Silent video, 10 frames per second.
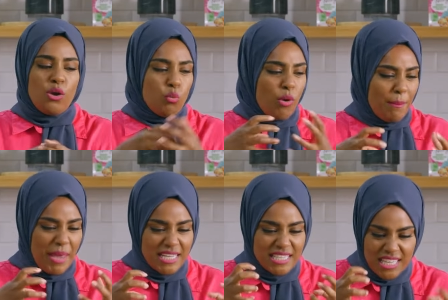what
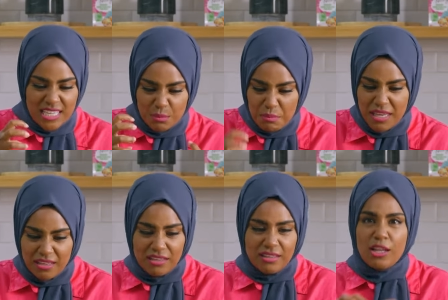makes this
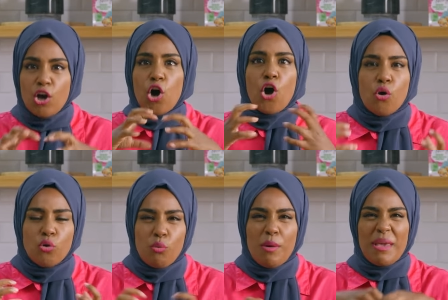meal whole?
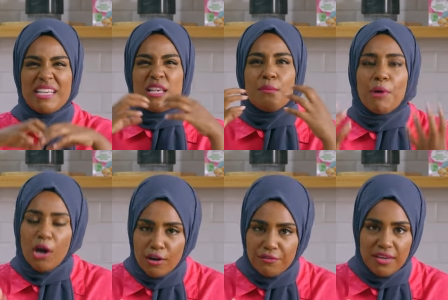What makes it
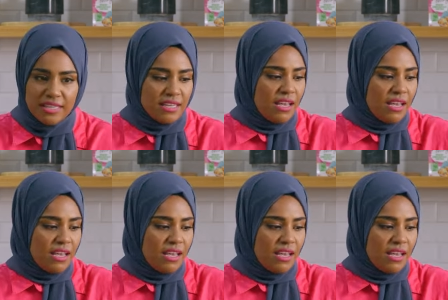perfect?